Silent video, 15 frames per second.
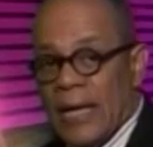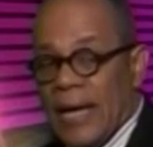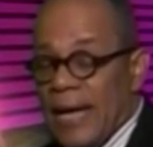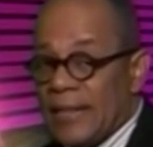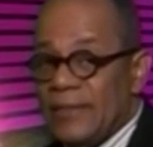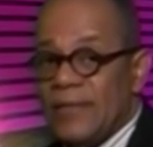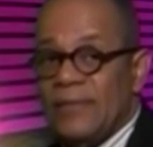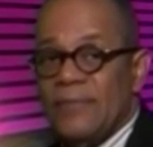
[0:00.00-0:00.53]

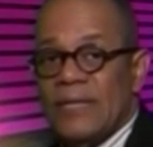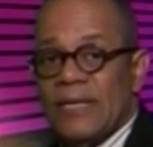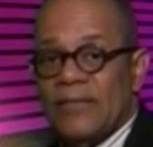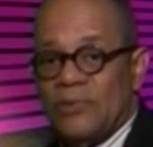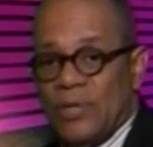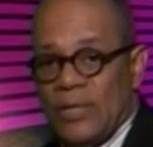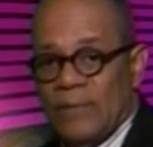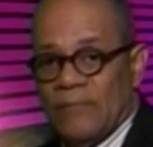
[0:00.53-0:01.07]
And in the
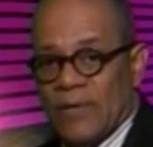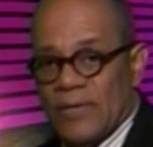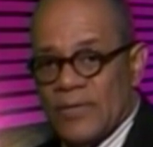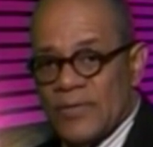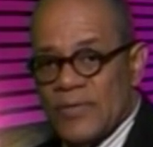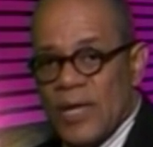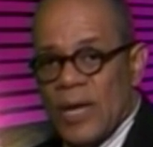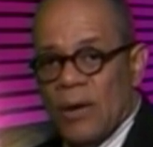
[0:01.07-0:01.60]

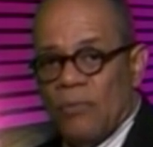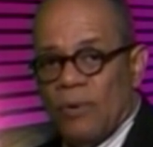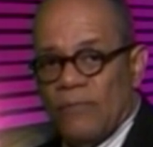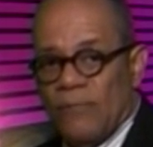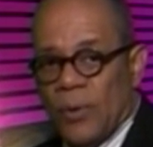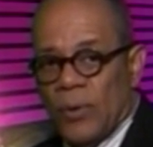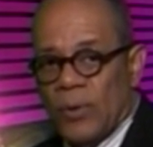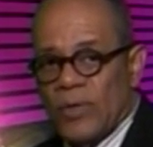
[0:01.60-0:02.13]
Achievers, we
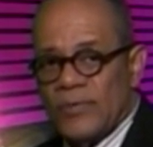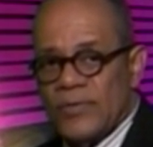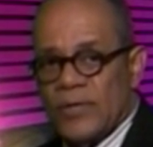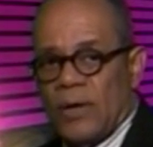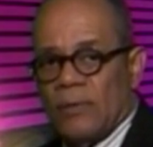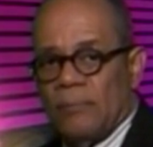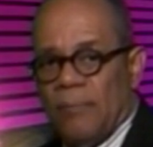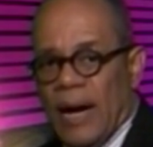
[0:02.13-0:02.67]
focus
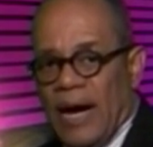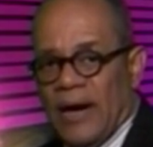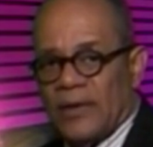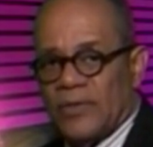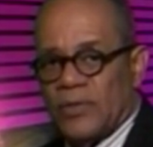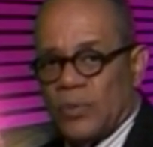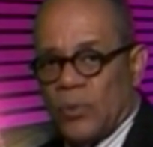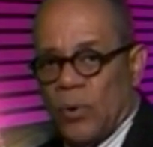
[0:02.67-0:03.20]
on Part
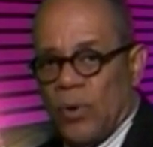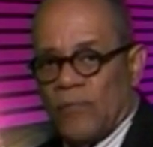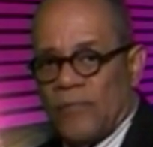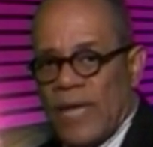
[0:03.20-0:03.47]
2 of